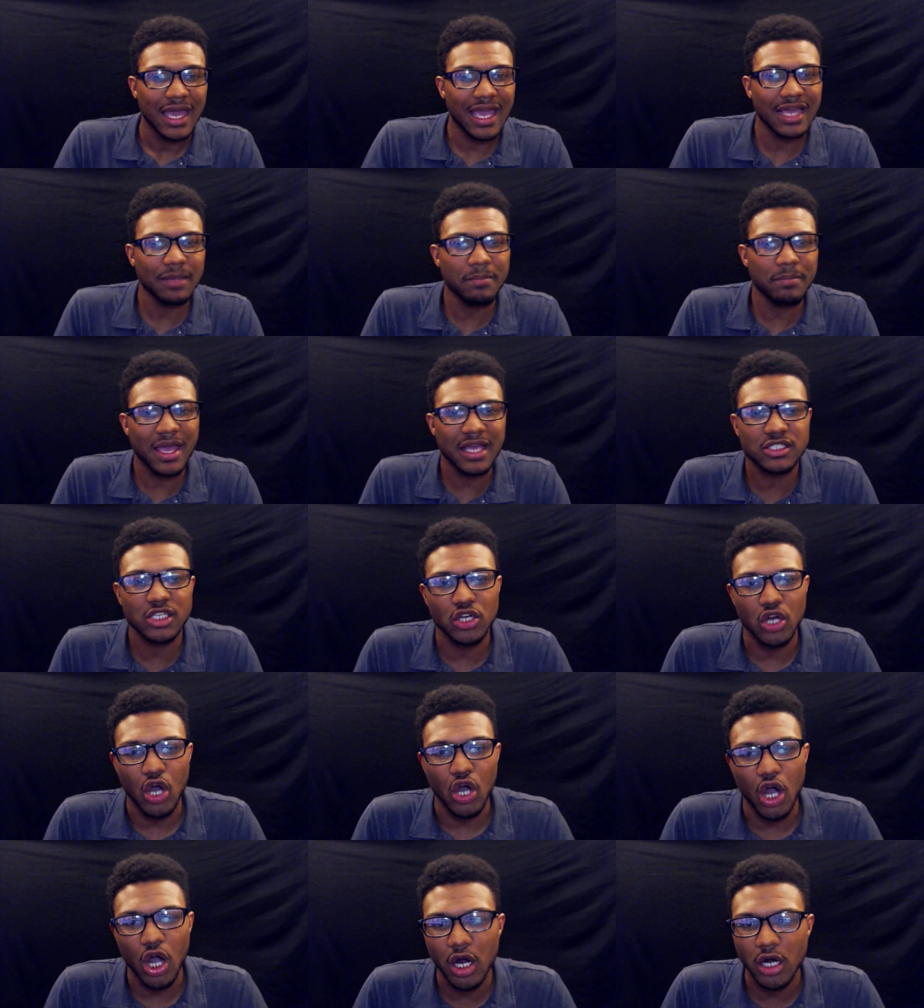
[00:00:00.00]
it makes it
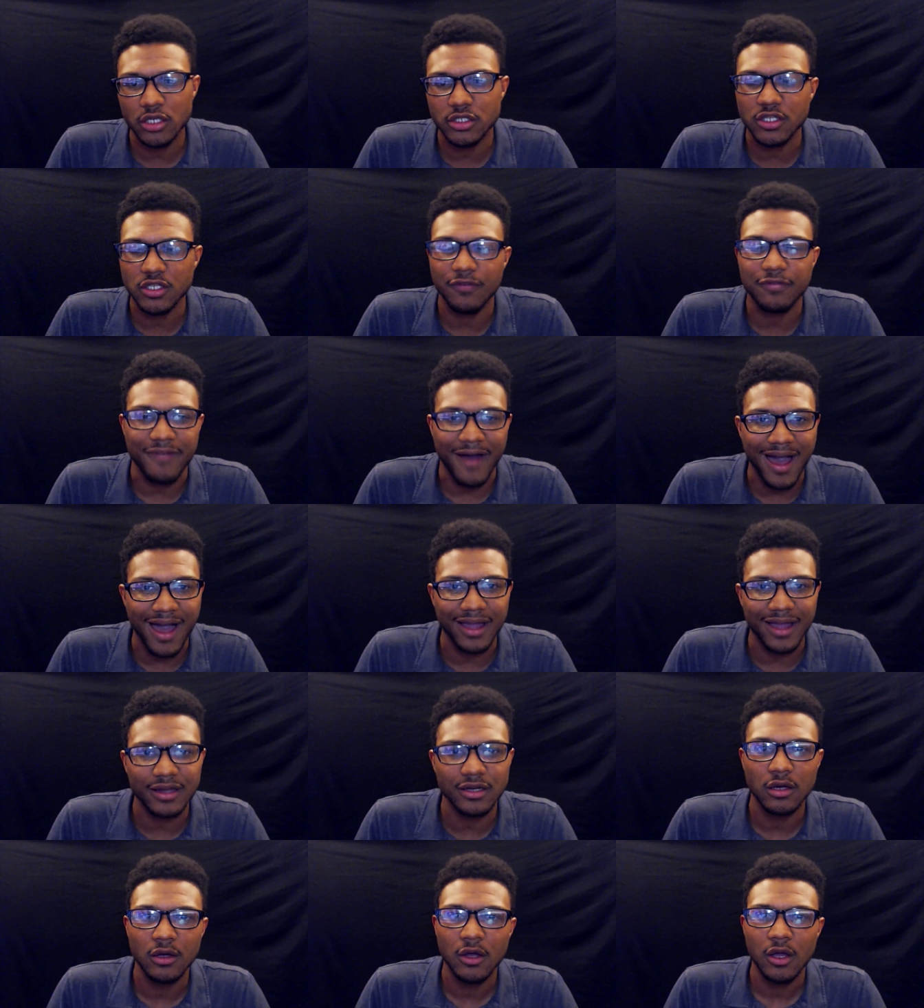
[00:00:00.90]
hard to
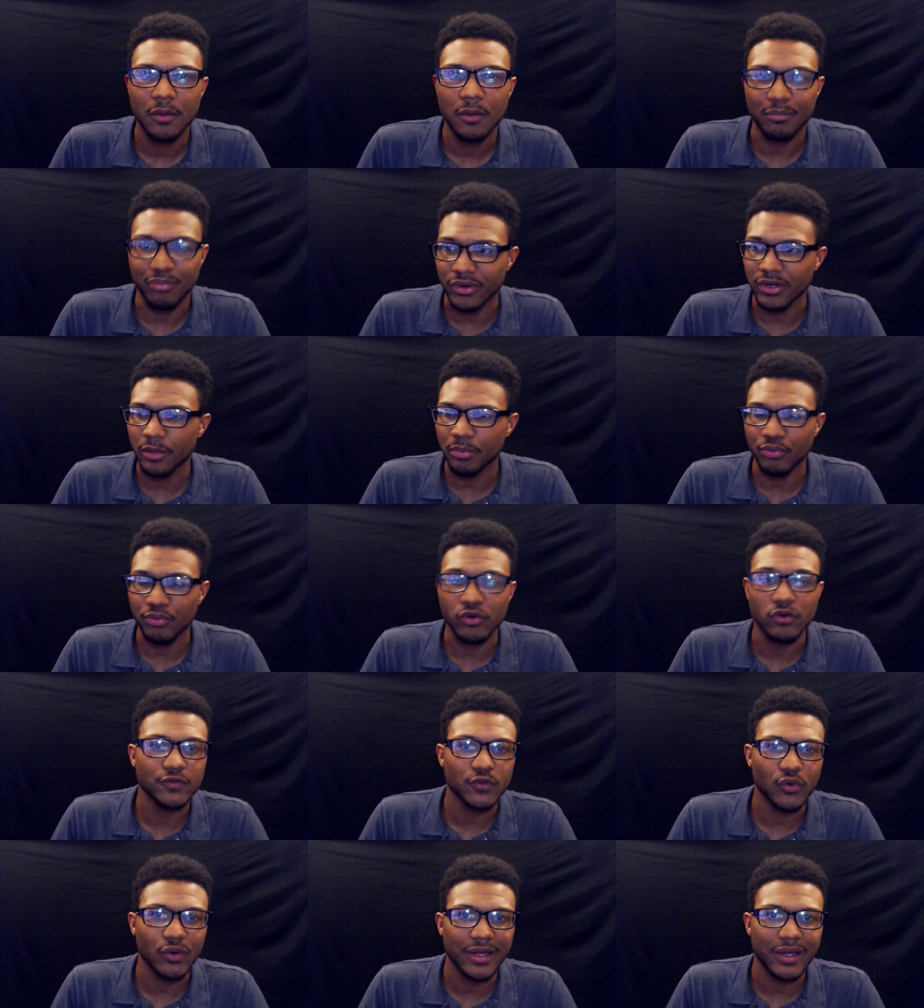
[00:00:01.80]
find
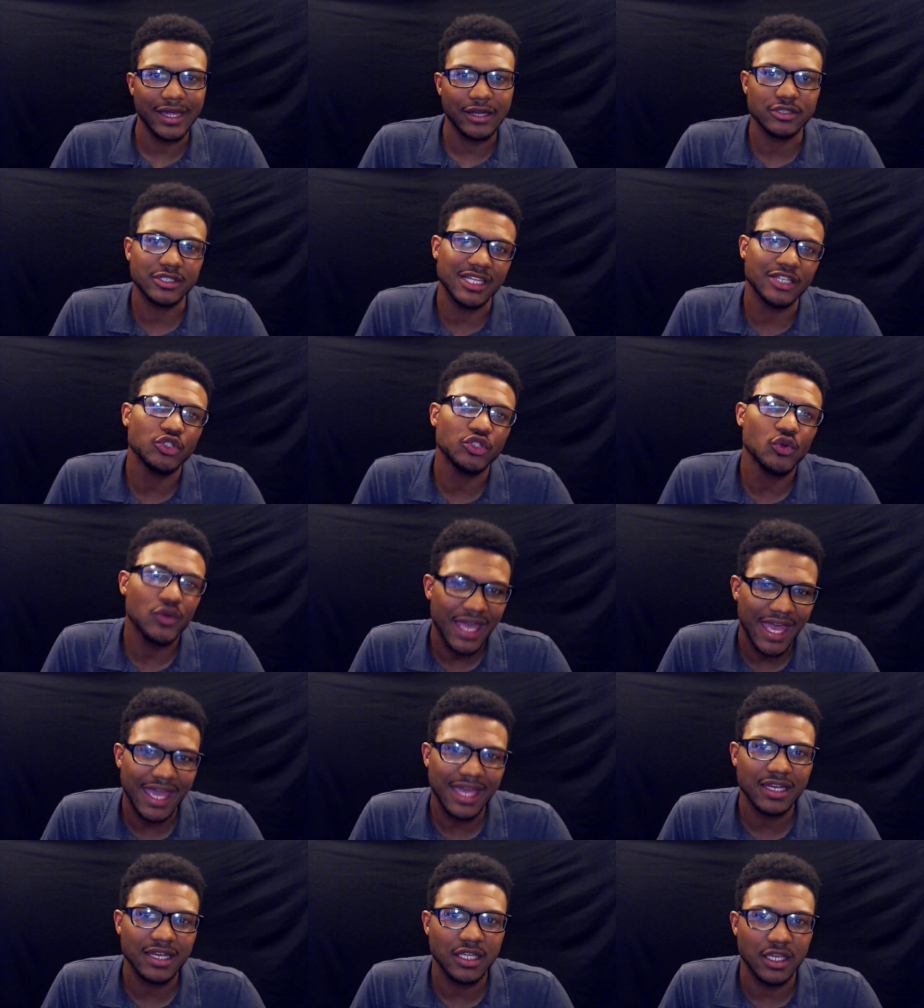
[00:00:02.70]
pre-approved creators that you
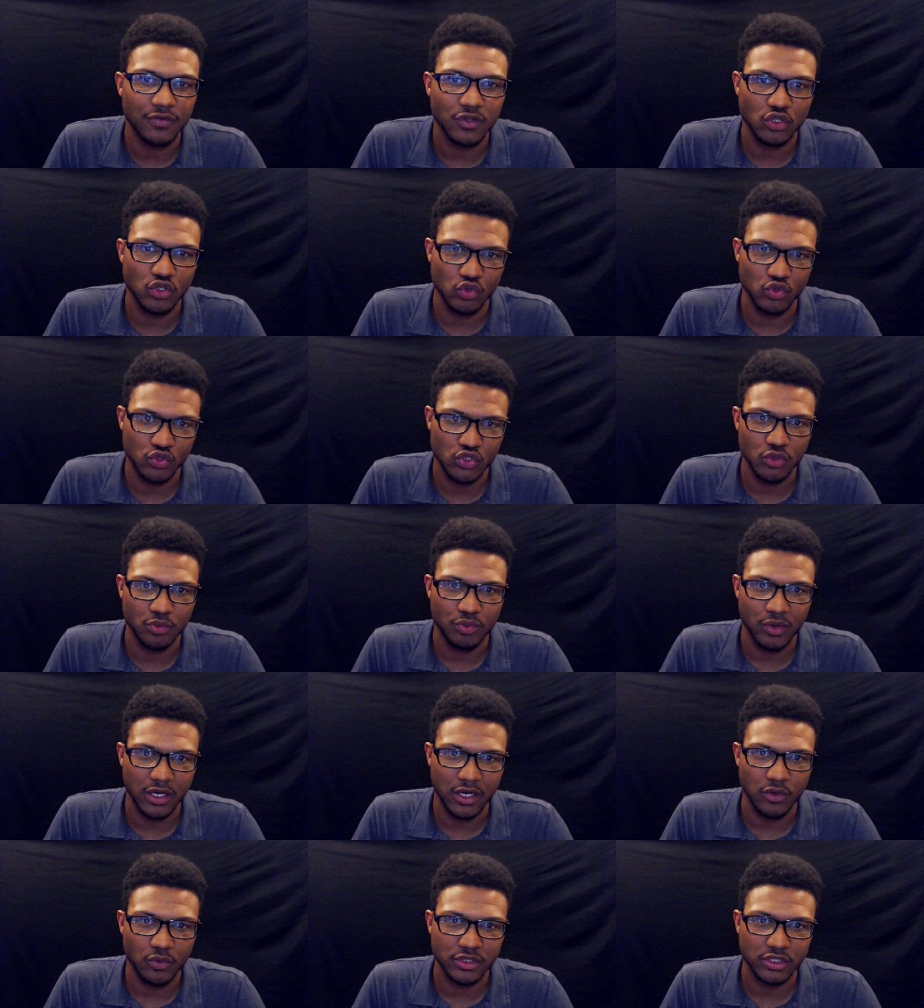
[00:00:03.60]
can give a YouTube
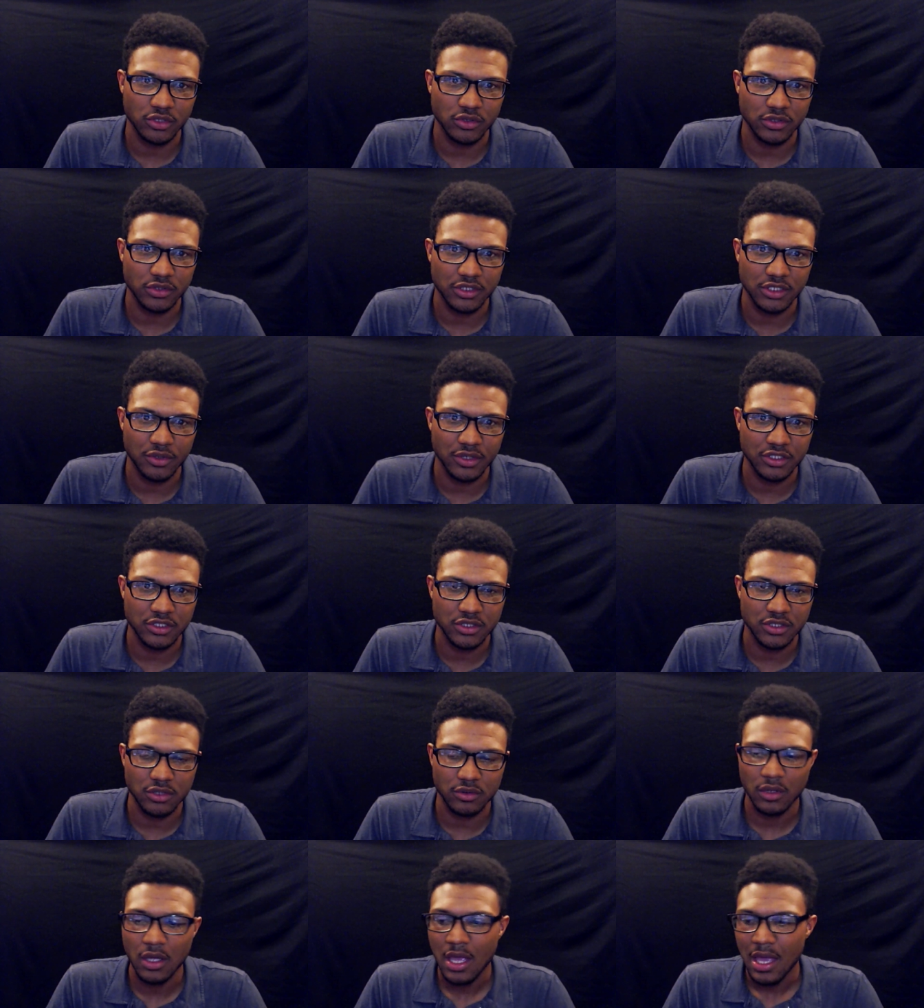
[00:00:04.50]
Red original series
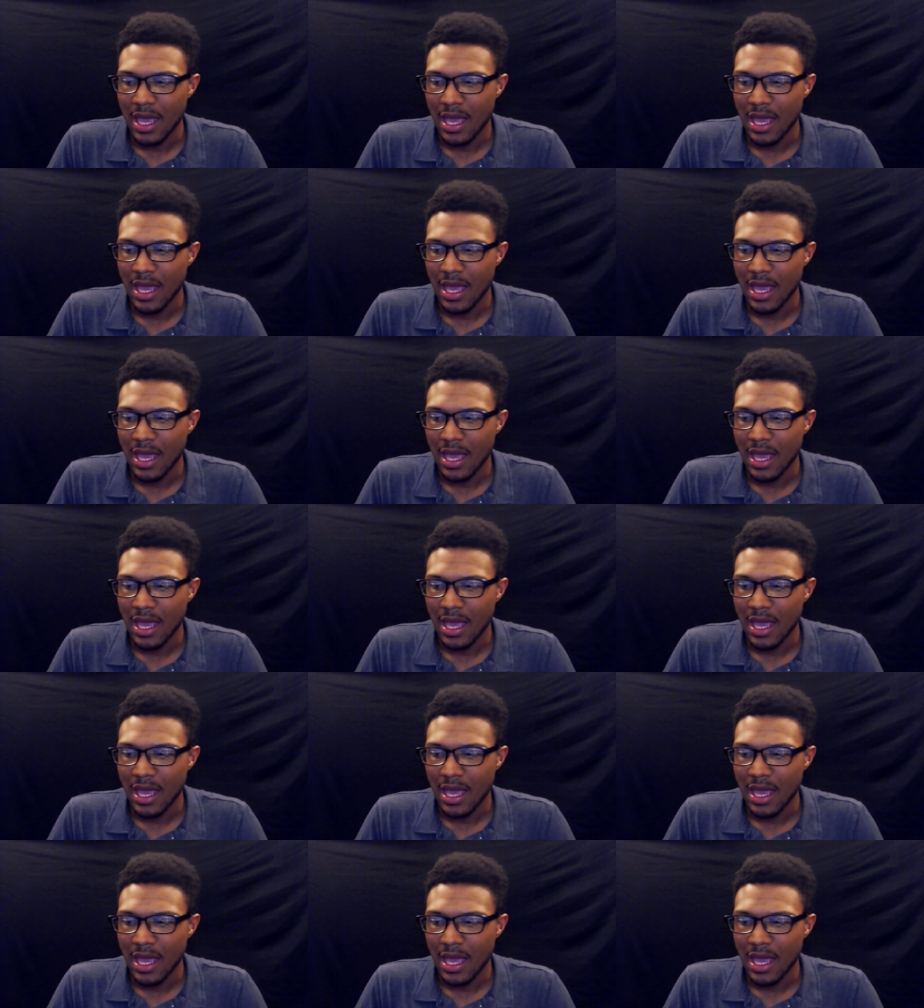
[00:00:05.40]
to.